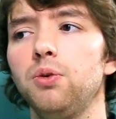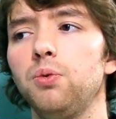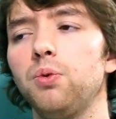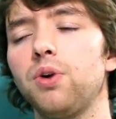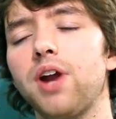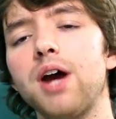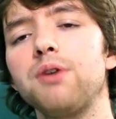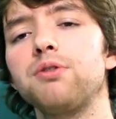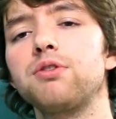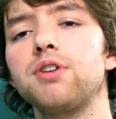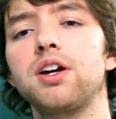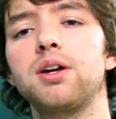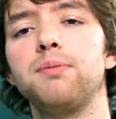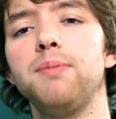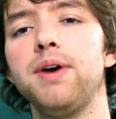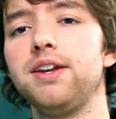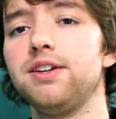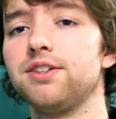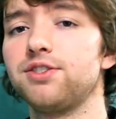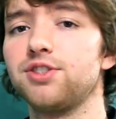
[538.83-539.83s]
what I would
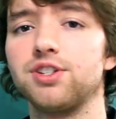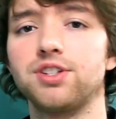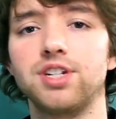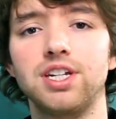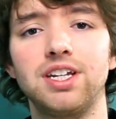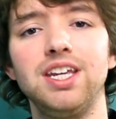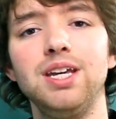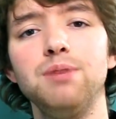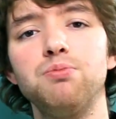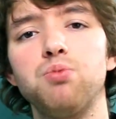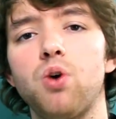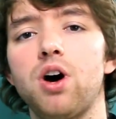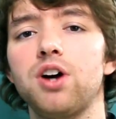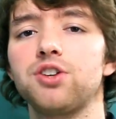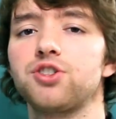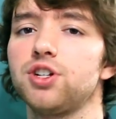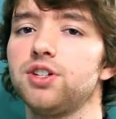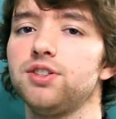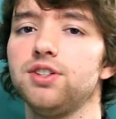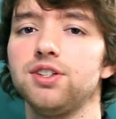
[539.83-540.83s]
recommend is just to keep
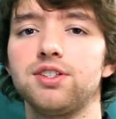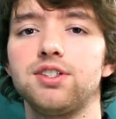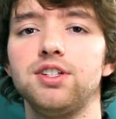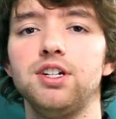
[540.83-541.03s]
watching this